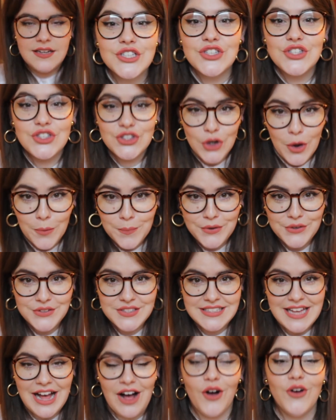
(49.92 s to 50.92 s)
Stop
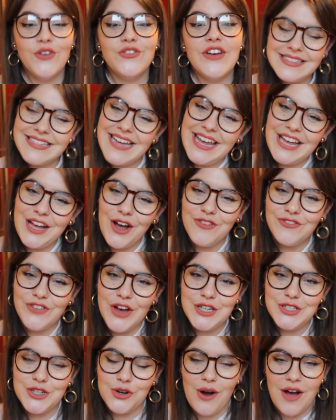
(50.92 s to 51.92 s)
yourself, take a
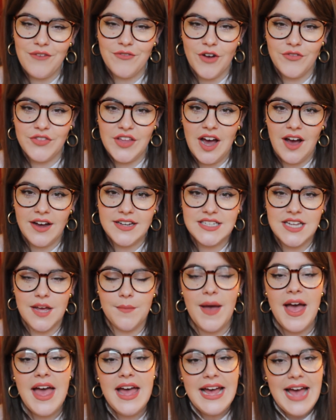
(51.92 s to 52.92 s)
photograph of the
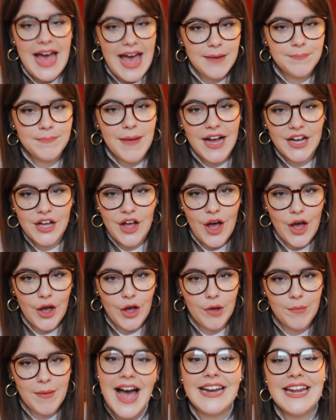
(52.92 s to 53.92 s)
item, head back
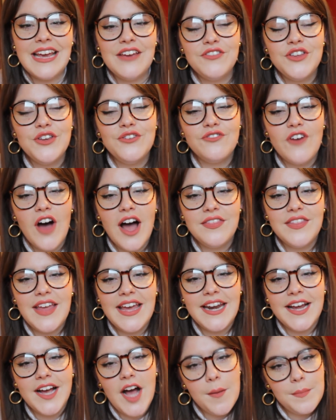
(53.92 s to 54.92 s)
home, and if you find that
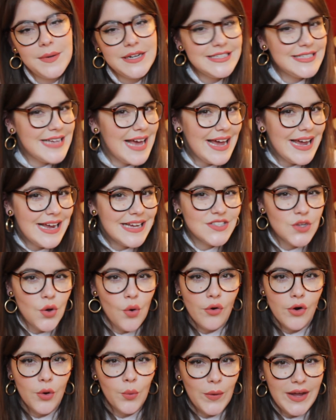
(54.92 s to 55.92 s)
in a couple of days
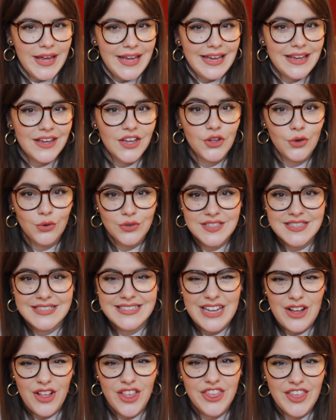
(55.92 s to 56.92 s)
or a week you're
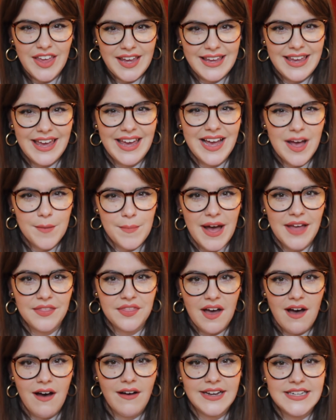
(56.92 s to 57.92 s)
still thinking about
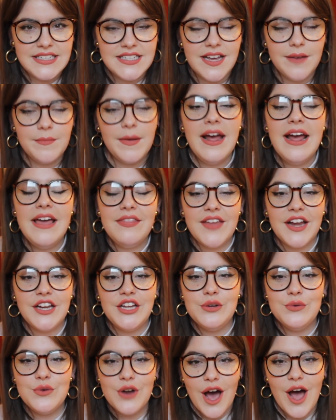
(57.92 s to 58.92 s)
that item, then
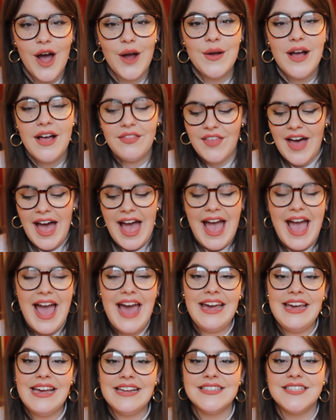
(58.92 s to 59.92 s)
you know that A,
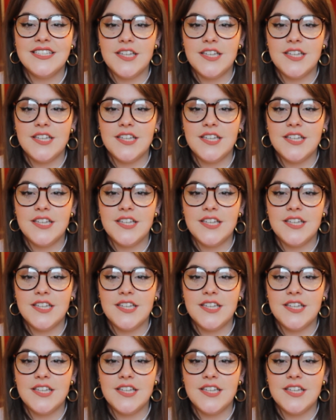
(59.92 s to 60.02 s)
it's